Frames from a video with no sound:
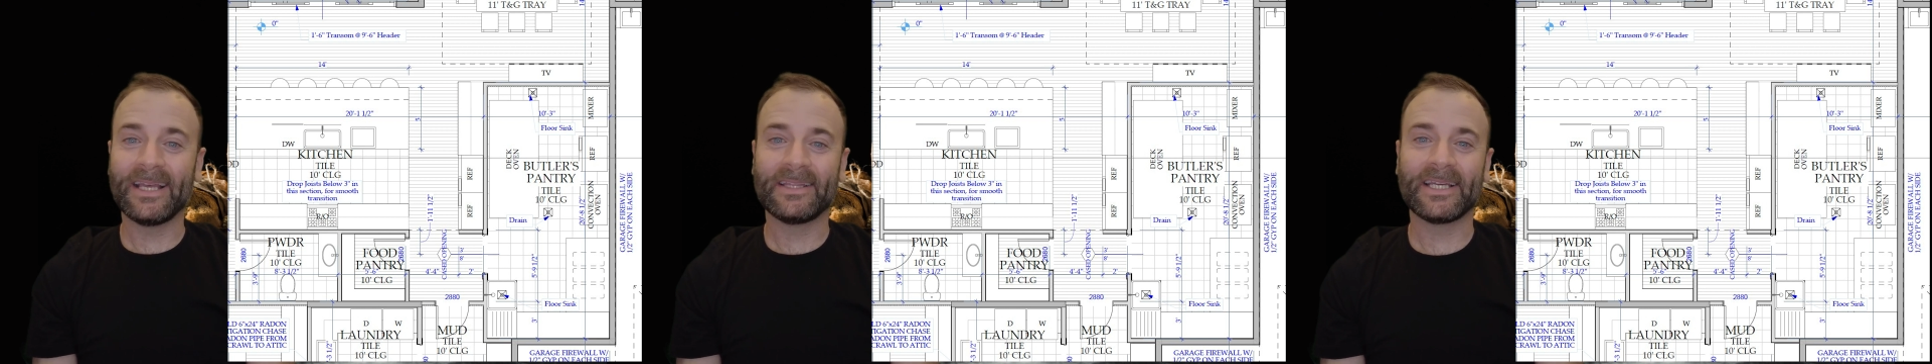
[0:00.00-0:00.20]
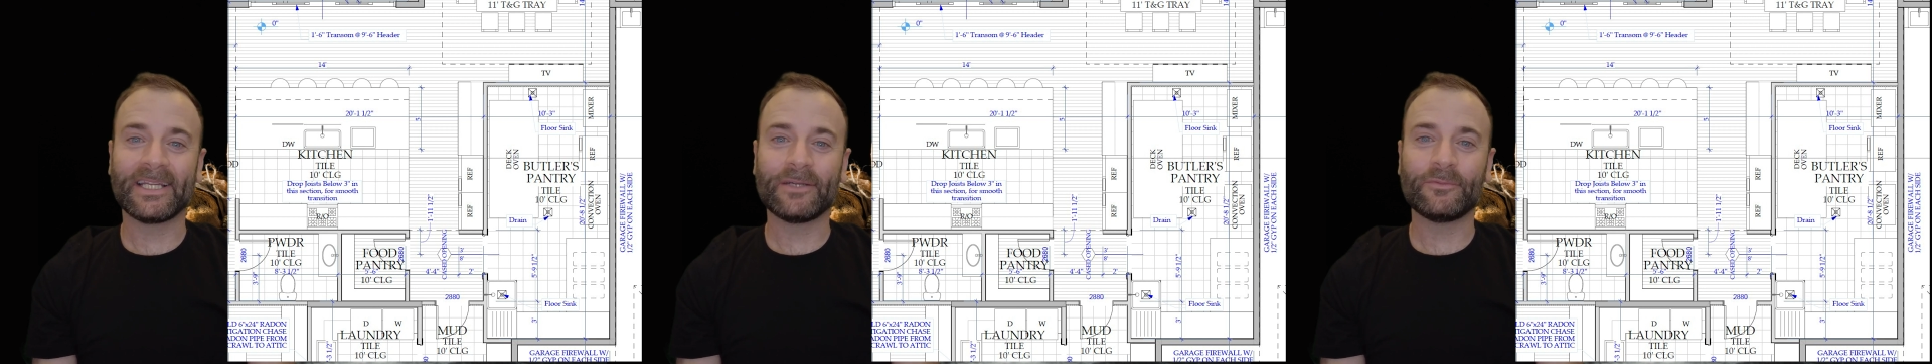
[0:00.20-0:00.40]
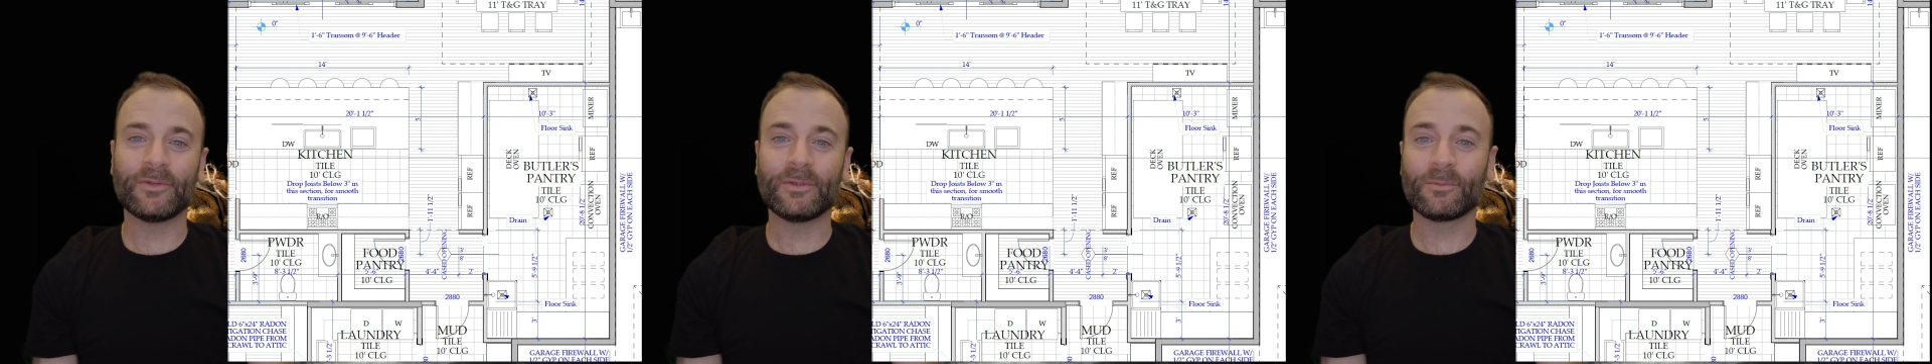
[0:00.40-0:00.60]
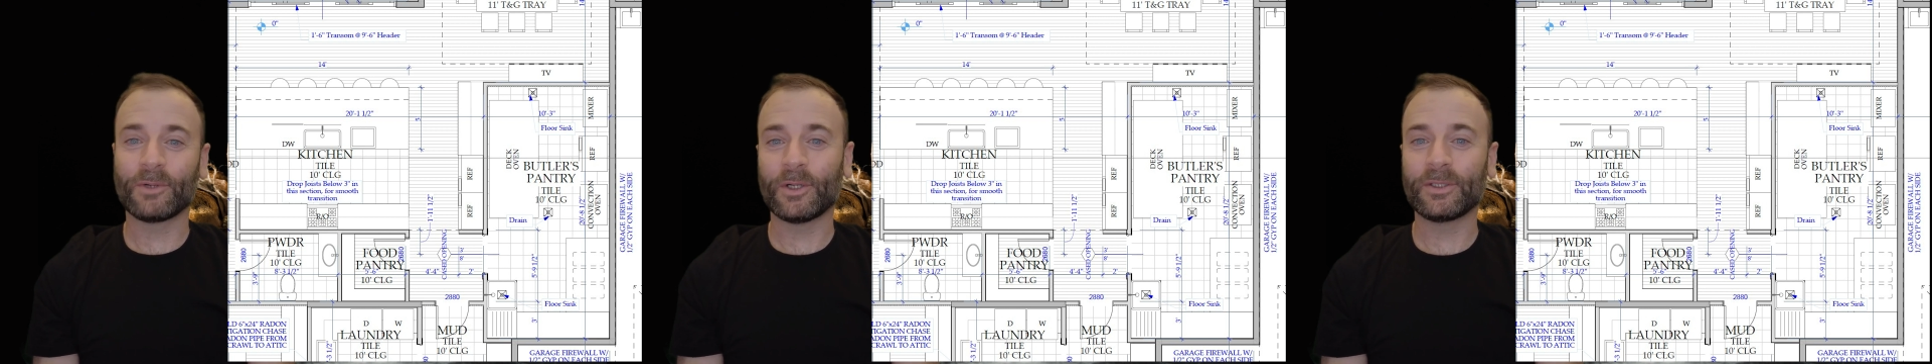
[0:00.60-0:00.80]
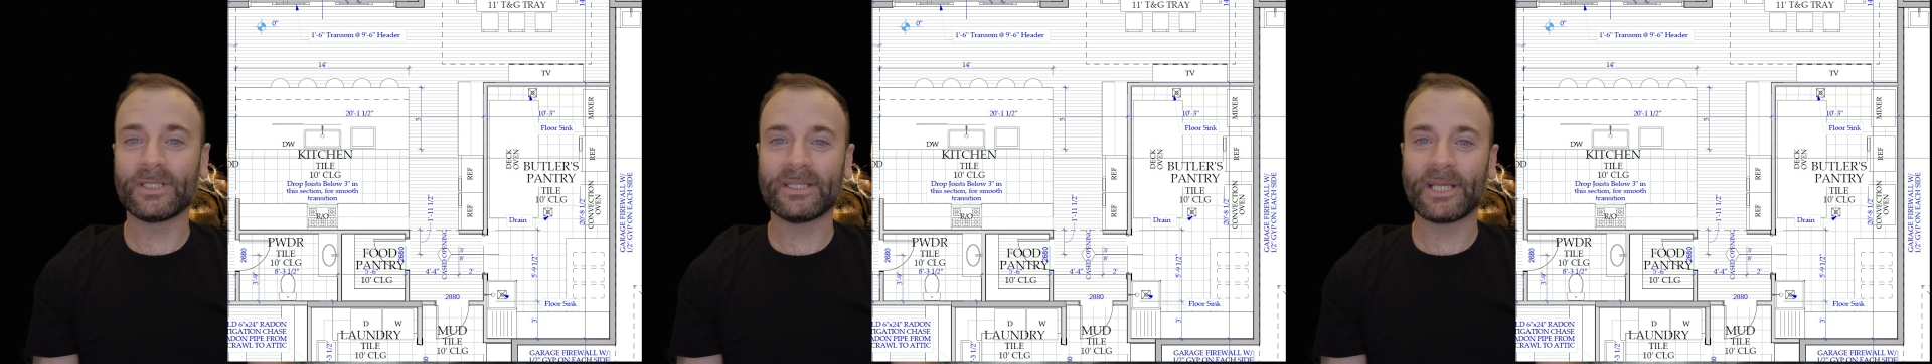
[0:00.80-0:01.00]
that if we
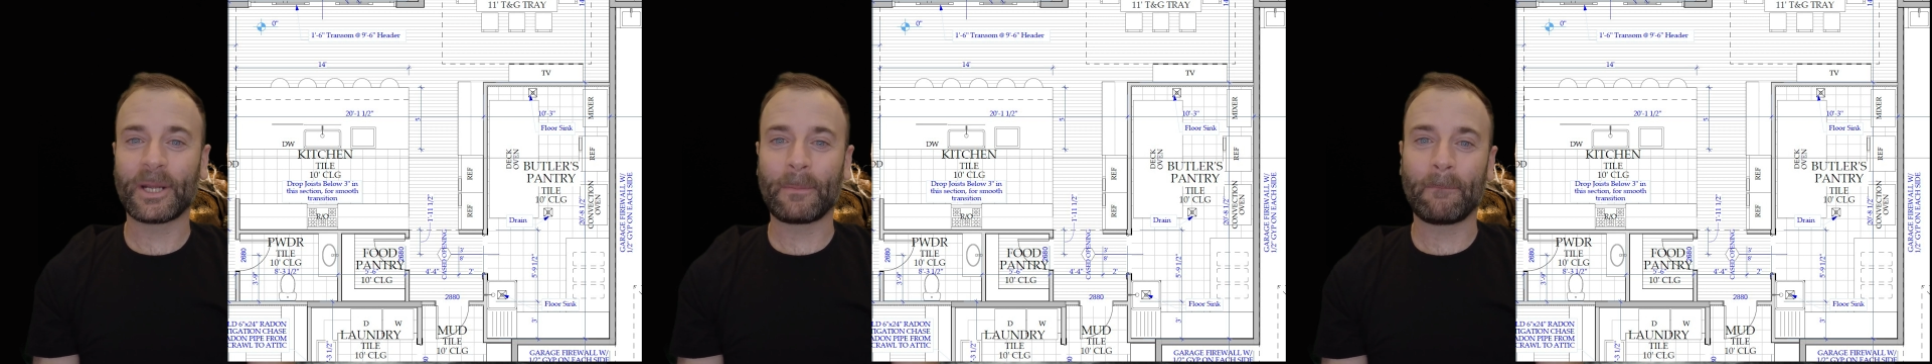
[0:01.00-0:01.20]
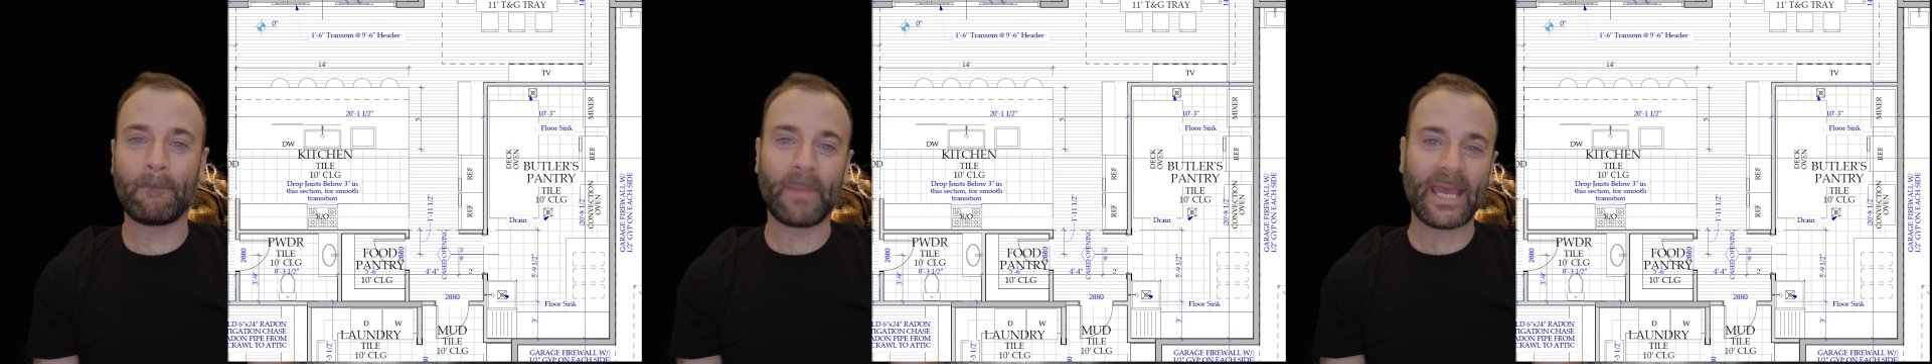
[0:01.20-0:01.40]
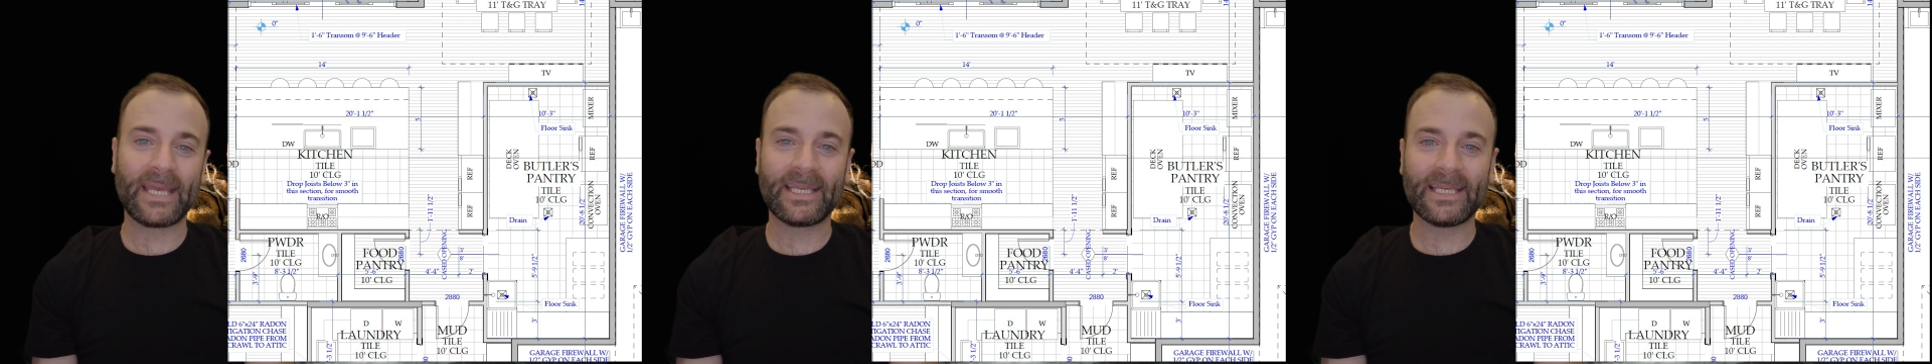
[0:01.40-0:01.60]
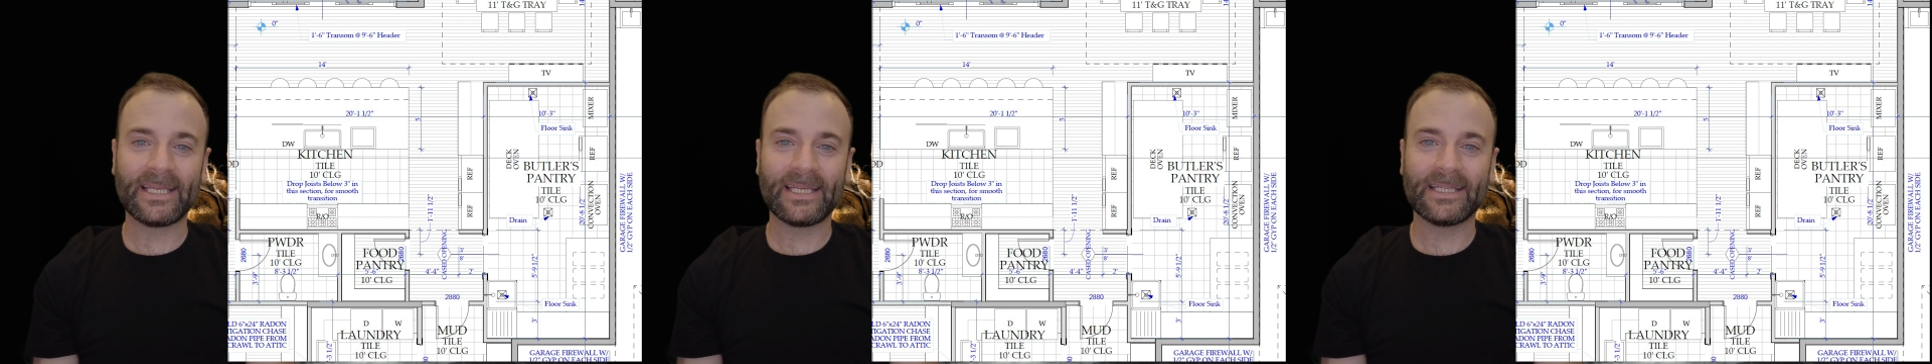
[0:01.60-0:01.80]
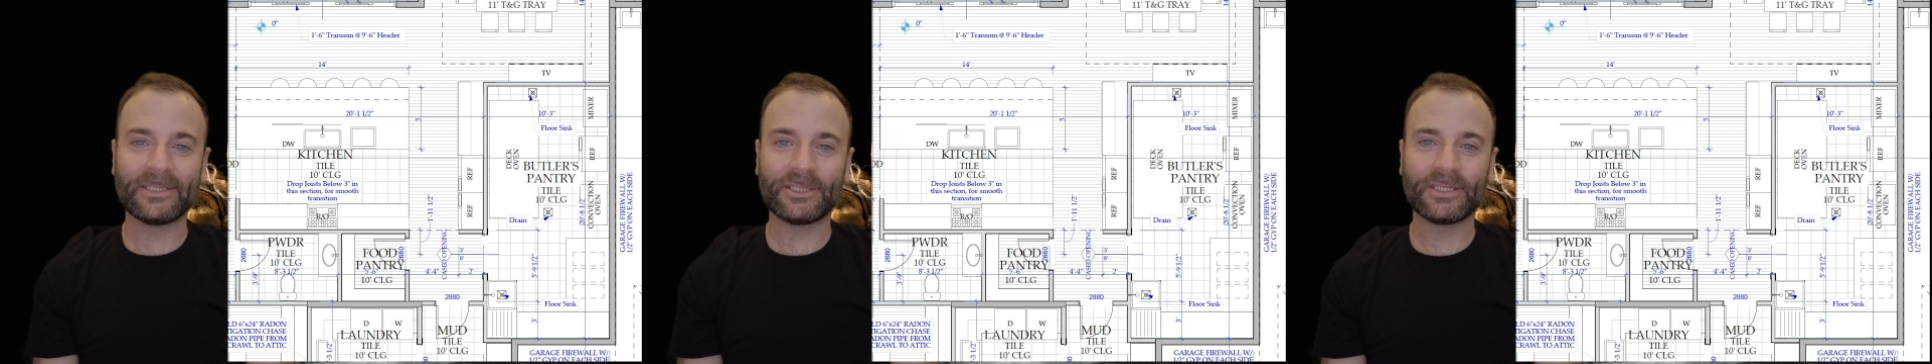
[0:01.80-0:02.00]
wrote in their baking
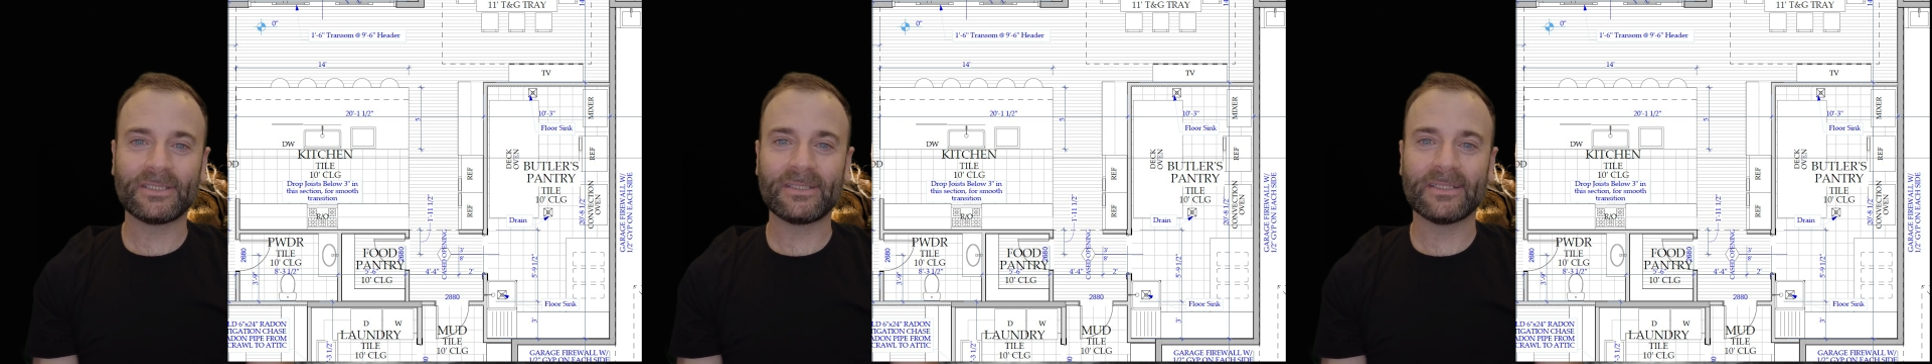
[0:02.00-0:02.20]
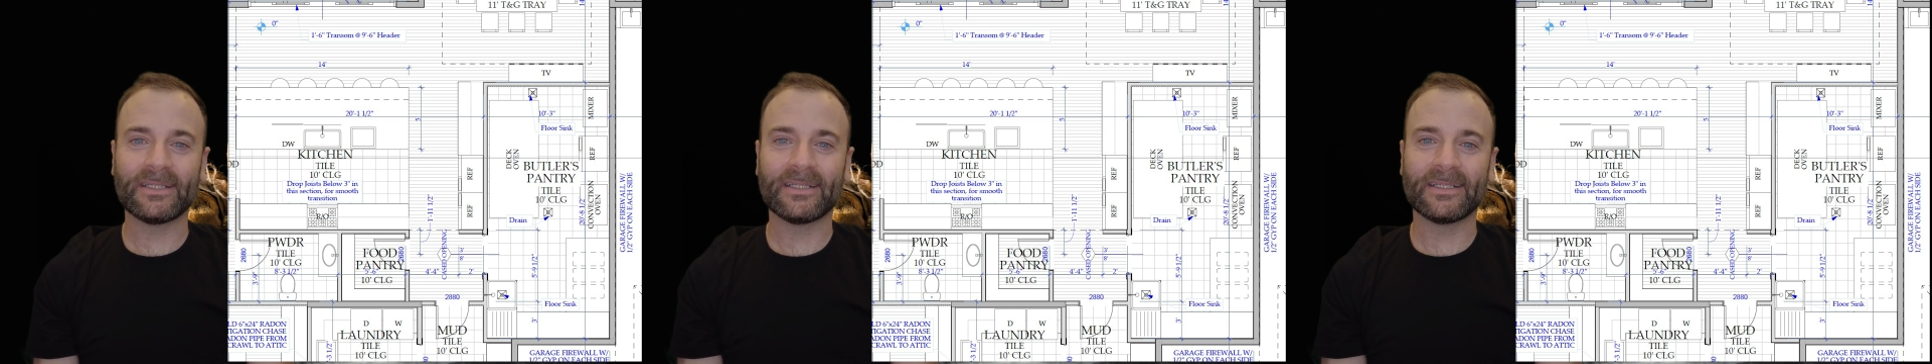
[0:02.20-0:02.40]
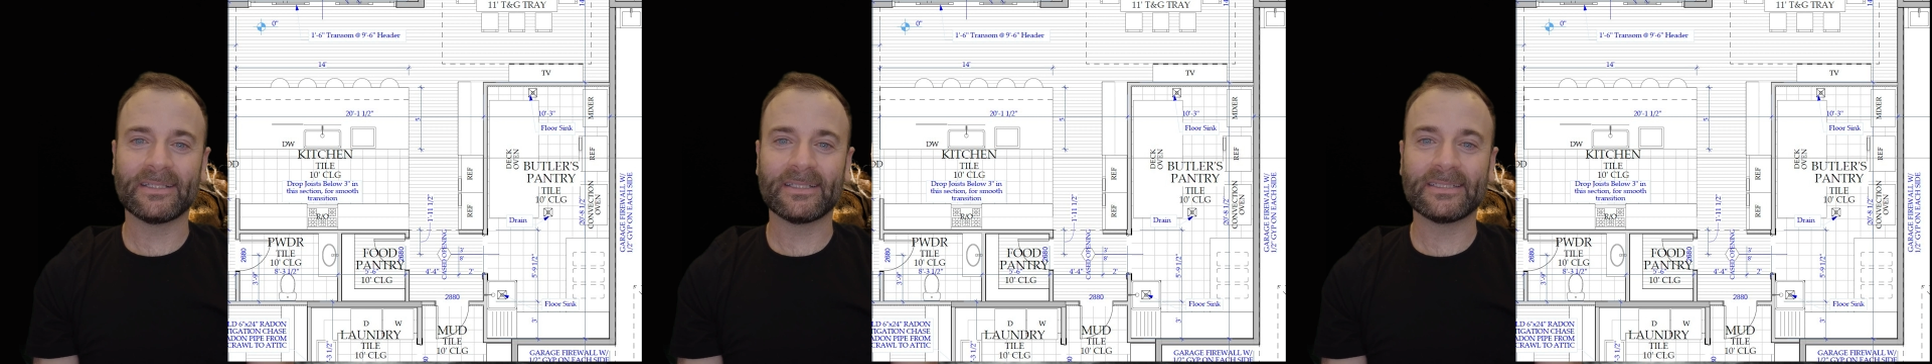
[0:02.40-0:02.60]
kitchen,